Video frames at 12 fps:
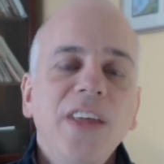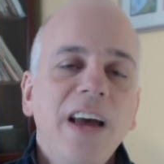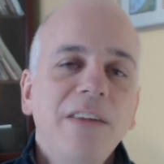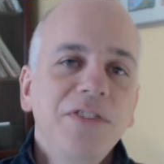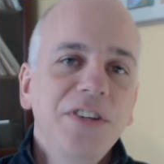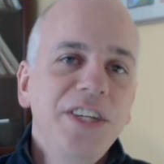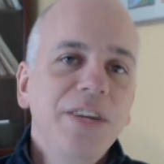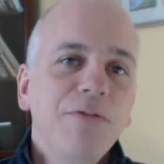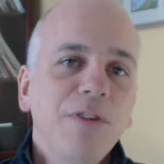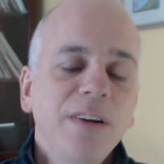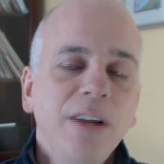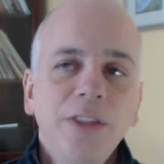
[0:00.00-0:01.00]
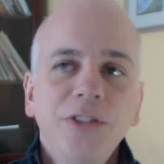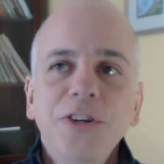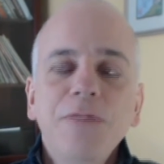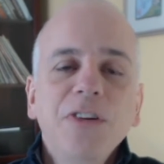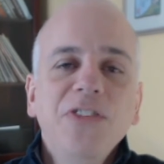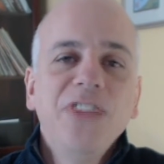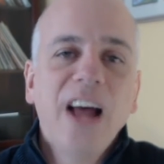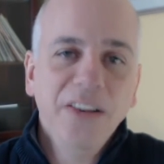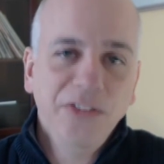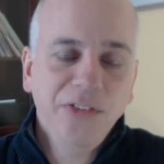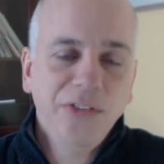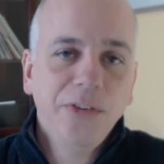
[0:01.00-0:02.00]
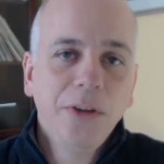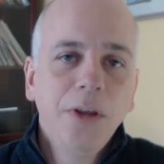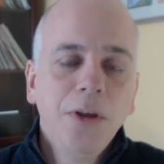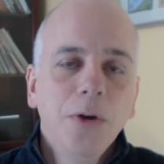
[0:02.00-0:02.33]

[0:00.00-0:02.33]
that have different they're different sizes.